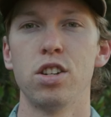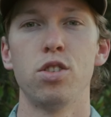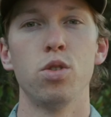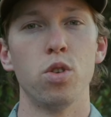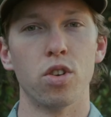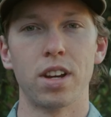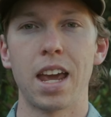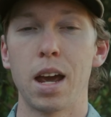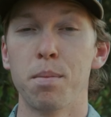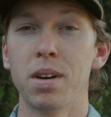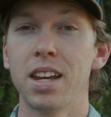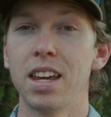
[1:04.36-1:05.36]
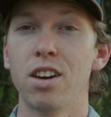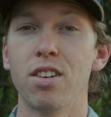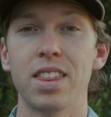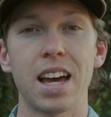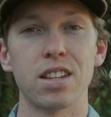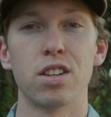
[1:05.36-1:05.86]
to your camera gear,
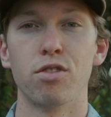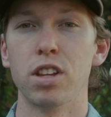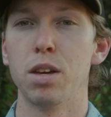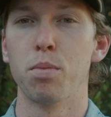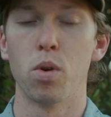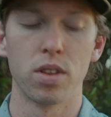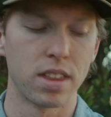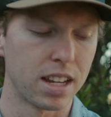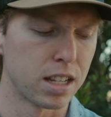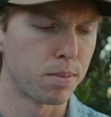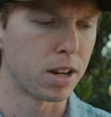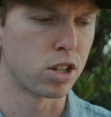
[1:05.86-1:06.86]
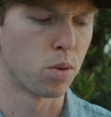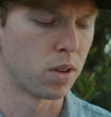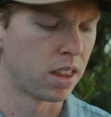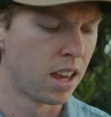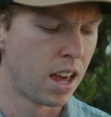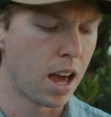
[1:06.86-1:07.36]
and that's a really important thing, especially
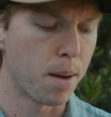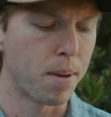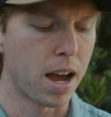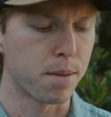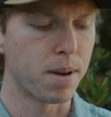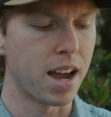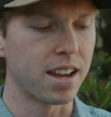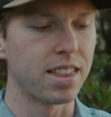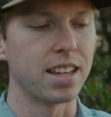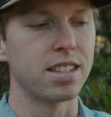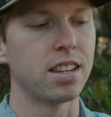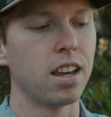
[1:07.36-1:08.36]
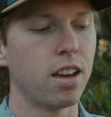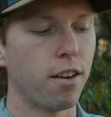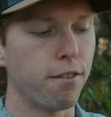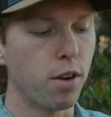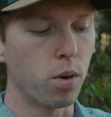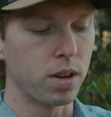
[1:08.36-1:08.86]
with a backpack that's
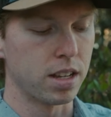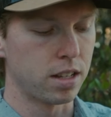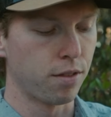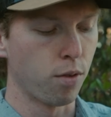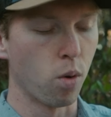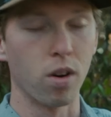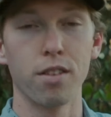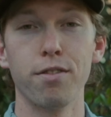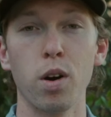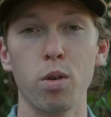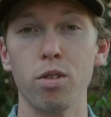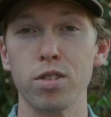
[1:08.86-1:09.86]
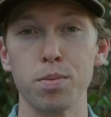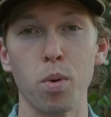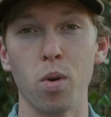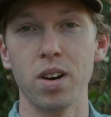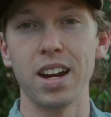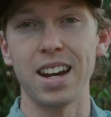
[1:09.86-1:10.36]
focused for photo,
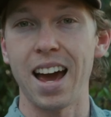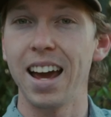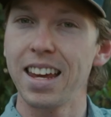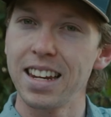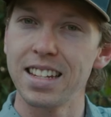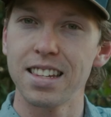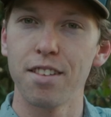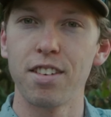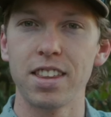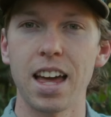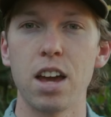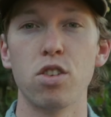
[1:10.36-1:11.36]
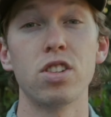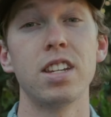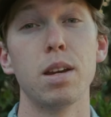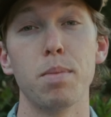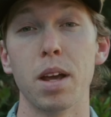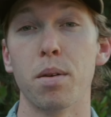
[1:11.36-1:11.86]
sport, and hiking and stuff like that. You just
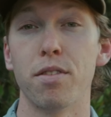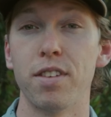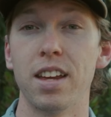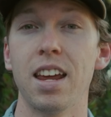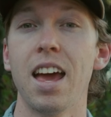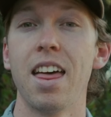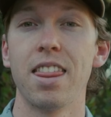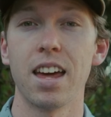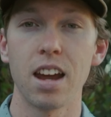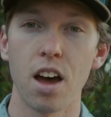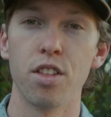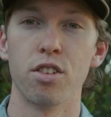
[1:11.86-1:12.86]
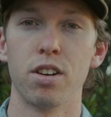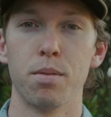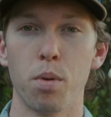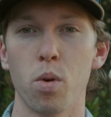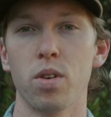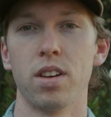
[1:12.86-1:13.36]
need to be able to fit that other
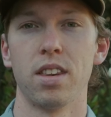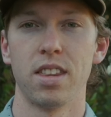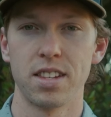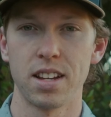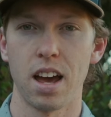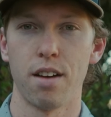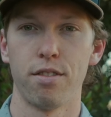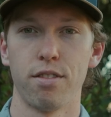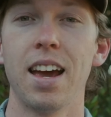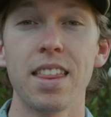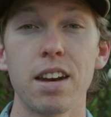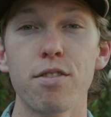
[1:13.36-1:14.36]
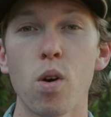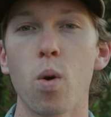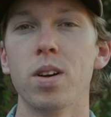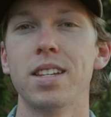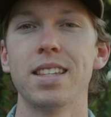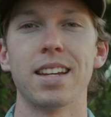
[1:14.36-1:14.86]
important stuff. And then of
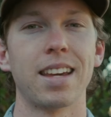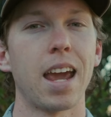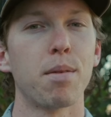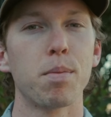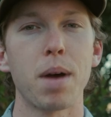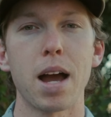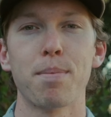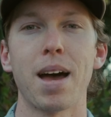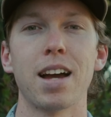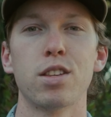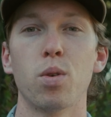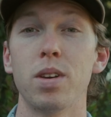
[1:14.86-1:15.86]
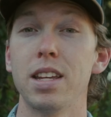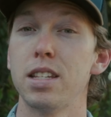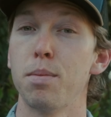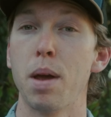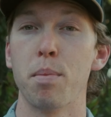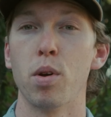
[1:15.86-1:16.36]
course, it's a camera backpack, so it needs
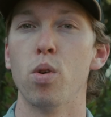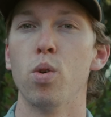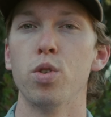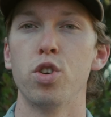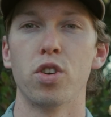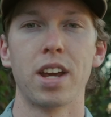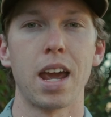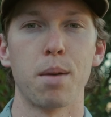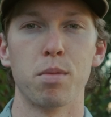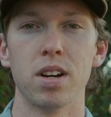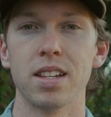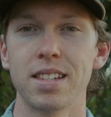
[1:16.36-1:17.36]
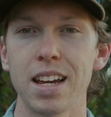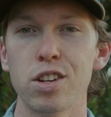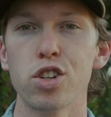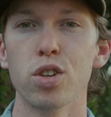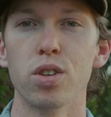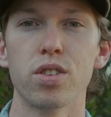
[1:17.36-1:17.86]
to be able to hold your camera
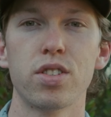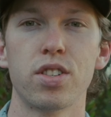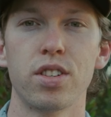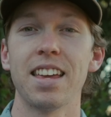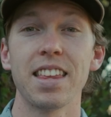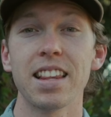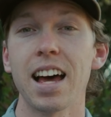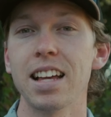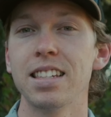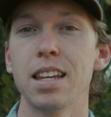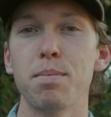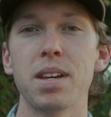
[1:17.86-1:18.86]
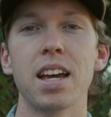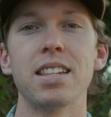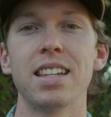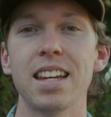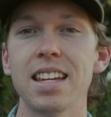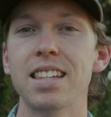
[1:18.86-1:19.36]
essentials. And then lastly,
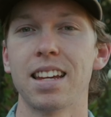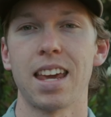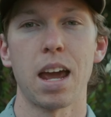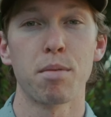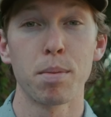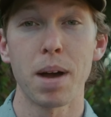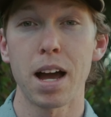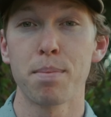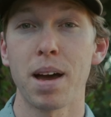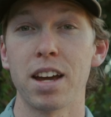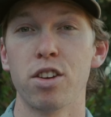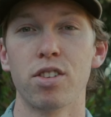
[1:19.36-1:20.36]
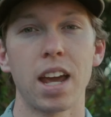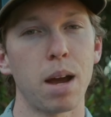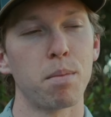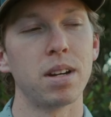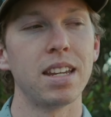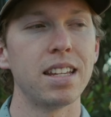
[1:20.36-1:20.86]
because it is a camera backpack, your
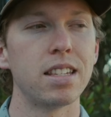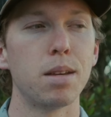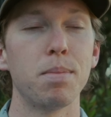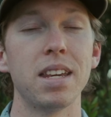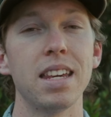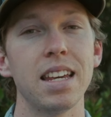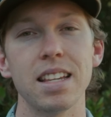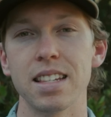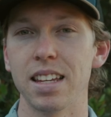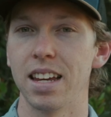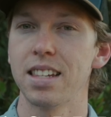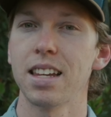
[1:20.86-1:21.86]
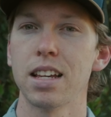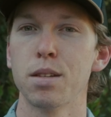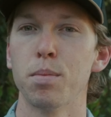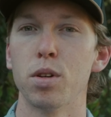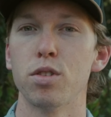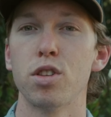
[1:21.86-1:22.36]
camera needs to be easily
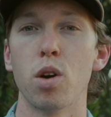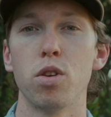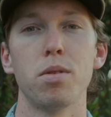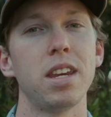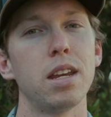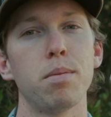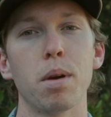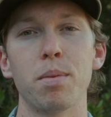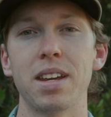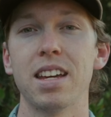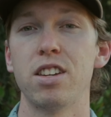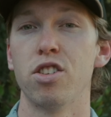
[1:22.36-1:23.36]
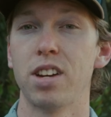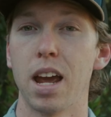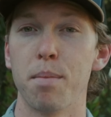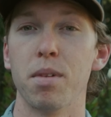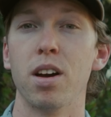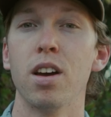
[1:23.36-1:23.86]
accessible, so you need to be able to get to your
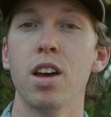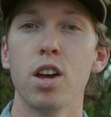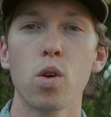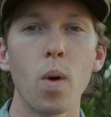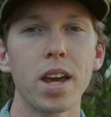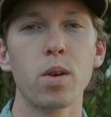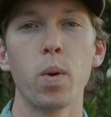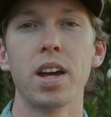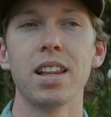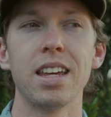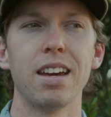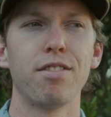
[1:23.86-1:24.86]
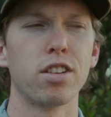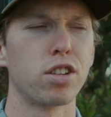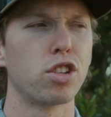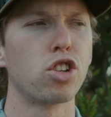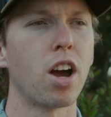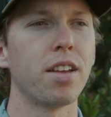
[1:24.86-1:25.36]
camera quite quickly if there's
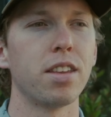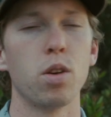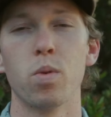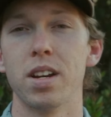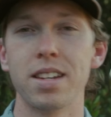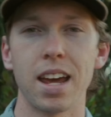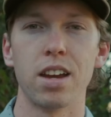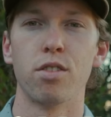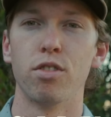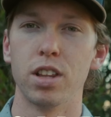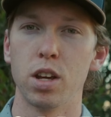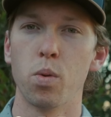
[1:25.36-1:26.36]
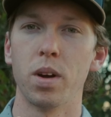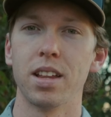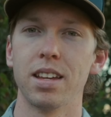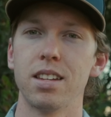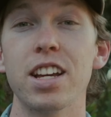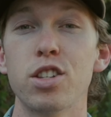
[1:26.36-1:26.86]
a shot that you want to take really
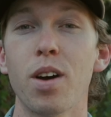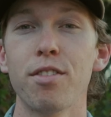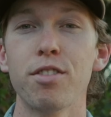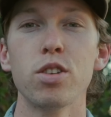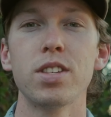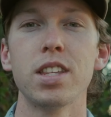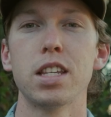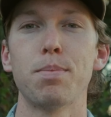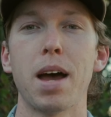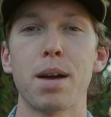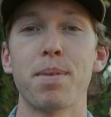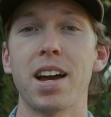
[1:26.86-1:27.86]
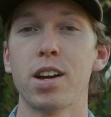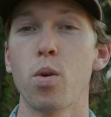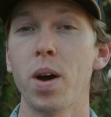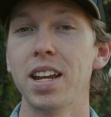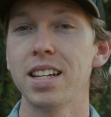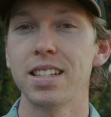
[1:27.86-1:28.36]
quickly. So after using this backpack
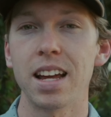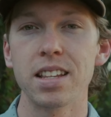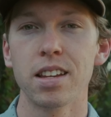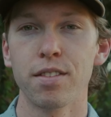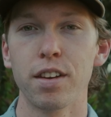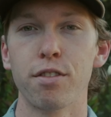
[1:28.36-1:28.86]
quite extensively